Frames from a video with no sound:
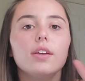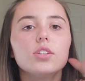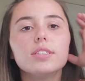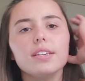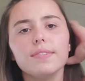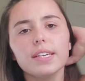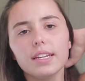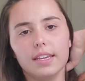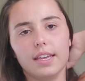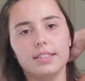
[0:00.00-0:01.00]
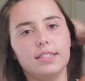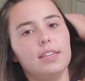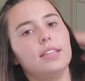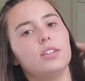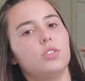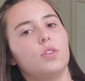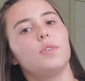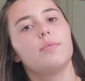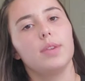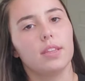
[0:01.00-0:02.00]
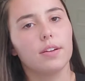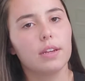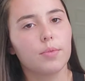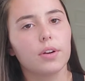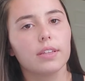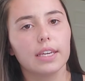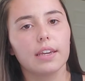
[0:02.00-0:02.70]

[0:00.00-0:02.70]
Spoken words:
just even getting antsy and they just don't want to be there anymore.